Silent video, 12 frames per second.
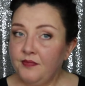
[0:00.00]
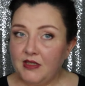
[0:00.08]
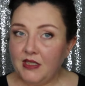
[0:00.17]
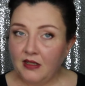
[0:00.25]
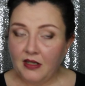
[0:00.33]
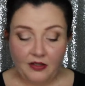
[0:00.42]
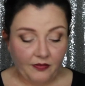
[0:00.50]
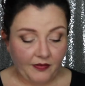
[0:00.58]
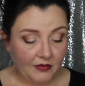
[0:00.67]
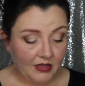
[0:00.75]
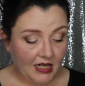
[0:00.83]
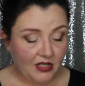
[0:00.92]
Didn't like the
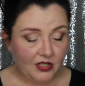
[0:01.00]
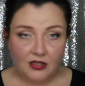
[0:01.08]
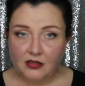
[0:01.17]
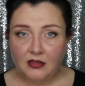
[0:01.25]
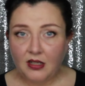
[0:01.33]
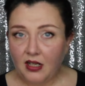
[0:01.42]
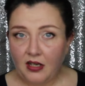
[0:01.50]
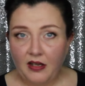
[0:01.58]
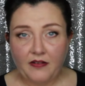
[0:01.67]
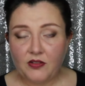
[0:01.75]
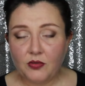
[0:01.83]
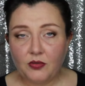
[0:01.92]
foundation. I
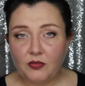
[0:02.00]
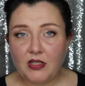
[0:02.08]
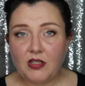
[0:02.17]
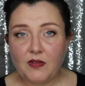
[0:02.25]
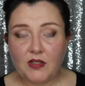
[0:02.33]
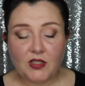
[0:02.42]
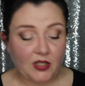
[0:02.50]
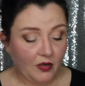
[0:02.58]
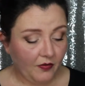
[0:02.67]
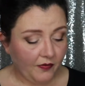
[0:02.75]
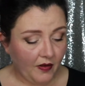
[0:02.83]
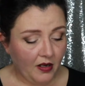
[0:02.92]
liked all the rest of it so
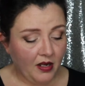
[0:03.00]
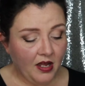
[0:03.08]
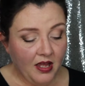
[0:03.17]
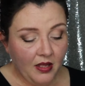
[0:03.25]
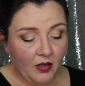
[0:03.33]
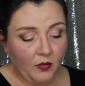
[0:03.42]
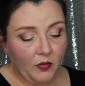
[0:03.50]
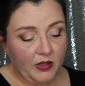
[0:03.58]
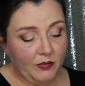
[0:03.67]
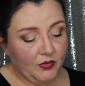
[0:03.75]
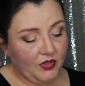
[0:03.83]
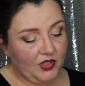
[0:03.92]
far. We
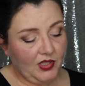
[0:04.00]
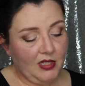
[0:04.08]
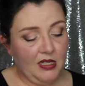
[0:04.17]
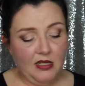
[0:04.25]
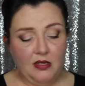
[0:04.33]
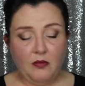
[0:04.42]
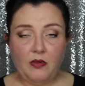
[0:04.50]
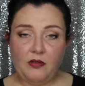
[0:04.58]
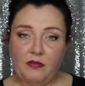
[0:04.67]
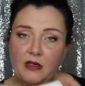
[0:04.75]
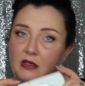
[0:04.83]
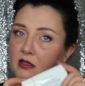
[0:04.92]
will see with
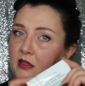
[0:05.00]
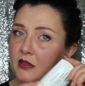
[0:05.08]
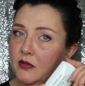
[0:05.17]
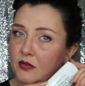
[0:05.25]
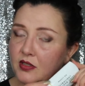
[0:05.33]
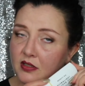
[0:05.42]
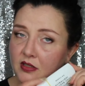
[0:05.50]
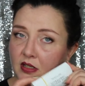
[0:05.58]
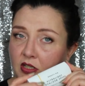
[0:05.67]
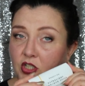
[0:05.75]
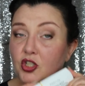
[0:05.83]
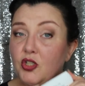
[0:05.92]
regular
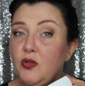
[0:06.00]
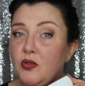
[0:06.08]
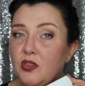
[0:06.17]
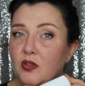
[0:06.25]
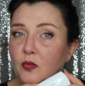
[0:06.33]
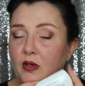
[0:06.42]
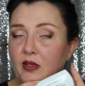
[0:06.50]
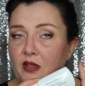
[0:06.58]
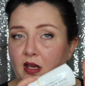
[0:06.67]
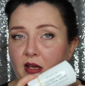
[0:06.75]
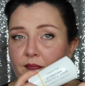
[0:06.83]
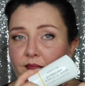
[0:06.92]
use
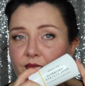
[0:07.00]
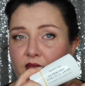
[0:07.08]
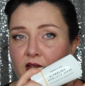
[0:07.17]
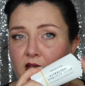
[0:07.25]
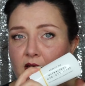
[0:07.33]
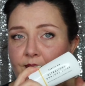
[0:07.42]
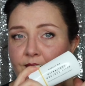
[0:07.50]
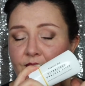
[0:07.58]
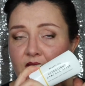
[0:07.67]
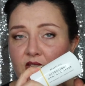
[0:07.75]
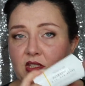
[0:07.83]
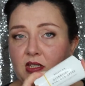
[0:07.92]
whether the
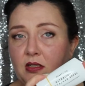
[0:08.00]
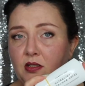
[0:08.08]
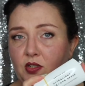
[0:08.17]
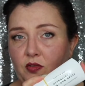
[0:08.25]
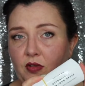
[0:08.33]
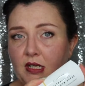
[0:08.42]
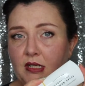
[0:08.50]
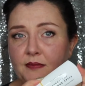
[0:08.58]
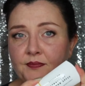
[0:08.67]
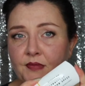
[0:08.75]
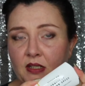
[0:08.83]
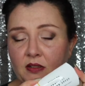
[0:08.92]

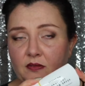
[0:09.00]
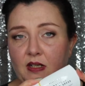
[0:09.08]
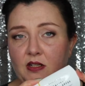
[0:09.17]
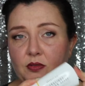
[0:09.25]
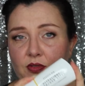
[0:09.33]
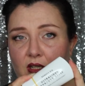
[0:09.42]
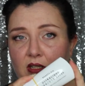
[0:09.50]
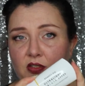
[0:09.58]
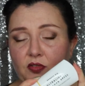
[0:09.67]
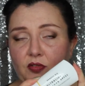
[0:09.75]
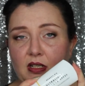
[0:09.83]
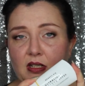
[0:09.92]
sunscreen, facial
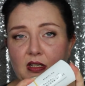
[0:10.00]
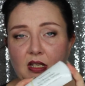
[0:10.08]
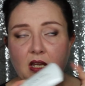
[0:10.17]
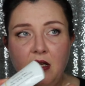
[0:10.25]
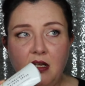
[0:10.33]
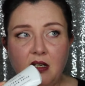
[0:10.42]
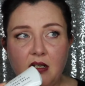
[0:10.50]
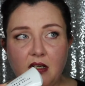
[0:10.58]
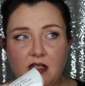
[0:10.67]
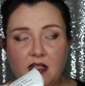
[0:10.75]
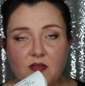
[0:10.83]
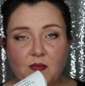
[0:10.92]
sunscreen,
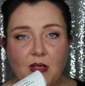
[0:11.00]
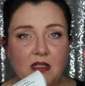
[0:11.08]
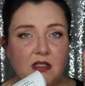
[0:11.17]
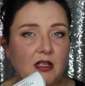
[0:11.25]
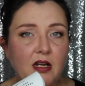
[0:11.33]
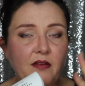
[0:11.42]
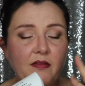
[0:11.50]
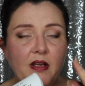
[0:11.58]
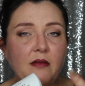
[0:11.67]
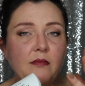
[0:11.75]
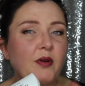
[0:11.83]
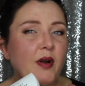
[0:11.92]
like gives me any kind of
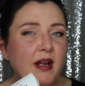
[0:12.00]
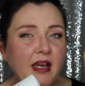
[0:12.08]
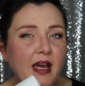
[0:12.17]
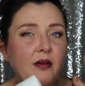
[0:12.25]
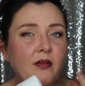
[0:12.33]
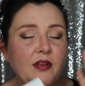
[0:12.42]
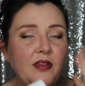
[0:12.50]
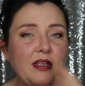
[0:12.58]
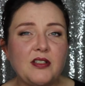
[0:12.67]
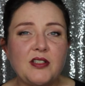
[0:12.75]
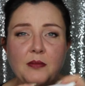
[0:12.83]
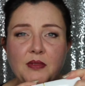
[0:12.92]
like breakout or
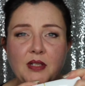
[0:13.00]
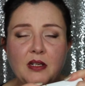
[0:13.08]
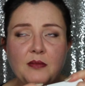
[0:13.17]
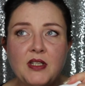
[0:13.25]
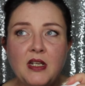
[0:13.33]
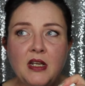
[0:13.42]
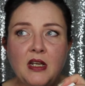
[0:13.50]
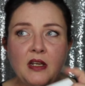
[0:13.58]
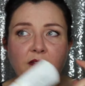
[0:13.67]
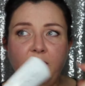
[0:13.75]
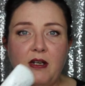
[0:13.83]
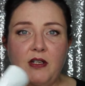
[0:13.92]
anything. Sometimes
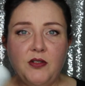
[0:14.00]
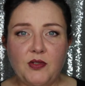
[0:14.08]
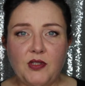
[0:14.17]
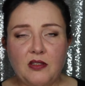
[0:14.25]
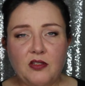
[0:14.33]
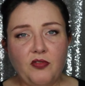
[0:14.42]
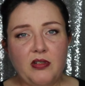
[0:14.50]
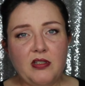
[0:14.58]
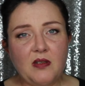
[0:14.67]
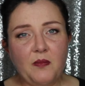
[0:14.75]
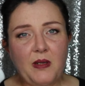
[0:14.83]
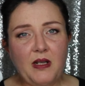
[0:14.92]
facial sunscreens
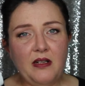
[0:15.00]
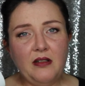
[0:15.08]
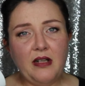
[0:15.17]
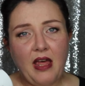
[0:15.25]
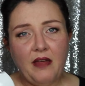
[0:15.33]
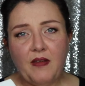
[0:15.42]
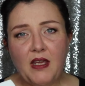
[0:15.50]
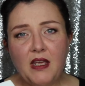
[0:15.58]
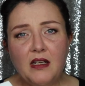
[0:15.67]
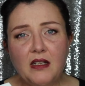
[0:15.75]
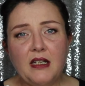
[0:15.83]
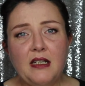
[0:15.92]
can be a little
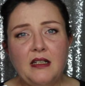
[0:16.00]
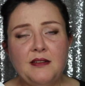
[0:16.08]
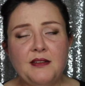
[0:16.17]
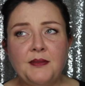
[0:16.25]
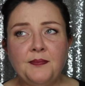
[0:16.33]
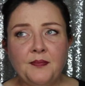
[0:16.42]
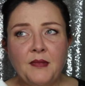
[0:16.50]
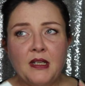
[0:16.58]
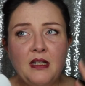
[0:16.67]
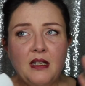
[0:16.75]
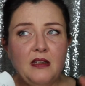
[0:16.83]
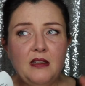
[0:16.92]
heavy, and
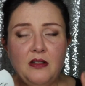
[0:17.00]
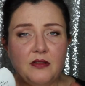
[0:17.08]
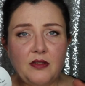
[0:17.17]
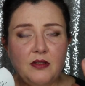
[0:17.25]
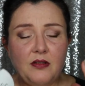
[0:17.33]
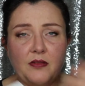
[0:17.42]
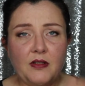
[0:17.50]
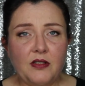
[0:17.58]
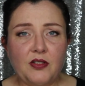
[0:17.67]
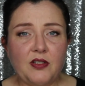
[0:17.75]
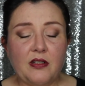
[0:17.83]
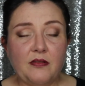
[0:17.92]
then you find
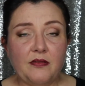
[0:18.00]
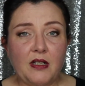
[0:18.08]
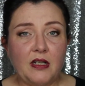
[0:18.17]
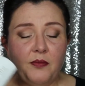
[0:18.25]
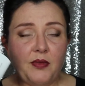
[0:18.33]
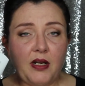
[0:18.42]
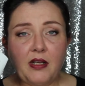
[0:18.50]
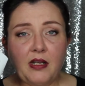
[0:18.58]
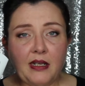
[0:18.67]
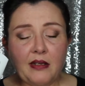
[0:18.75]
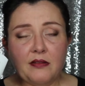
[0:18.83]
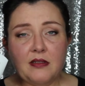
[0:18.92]
yourself kind of
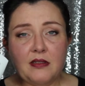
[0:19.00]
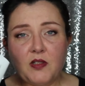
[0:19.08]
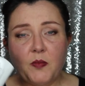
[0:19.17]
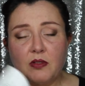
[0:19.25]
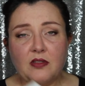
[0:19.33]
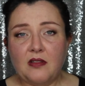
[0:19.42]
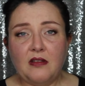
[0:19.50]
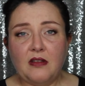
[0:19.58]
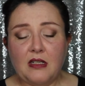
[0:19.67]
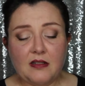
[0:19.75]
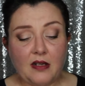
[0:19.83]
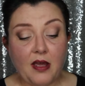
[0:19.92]
breaking out in spots and
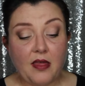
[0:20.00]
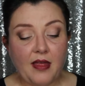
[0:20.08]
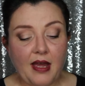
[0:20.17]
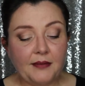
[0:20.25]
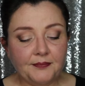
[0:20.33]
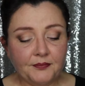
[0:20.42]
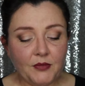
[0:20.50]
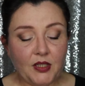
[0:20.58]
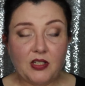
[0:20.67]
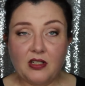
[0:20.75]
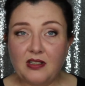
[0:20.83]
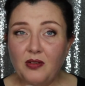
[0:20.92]
things like that,
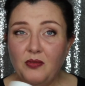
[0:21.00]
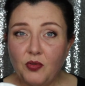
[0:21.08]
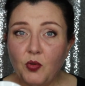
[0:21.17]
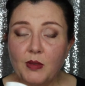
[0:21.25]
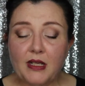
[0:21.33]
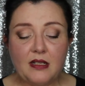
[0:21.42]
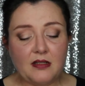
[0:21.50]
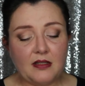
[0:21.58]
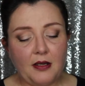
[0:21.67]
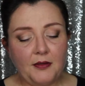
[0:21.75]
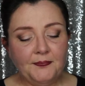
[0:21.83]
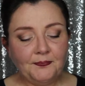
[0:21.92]
which I don't normally.
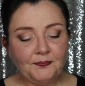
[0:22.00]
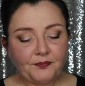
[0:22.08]
So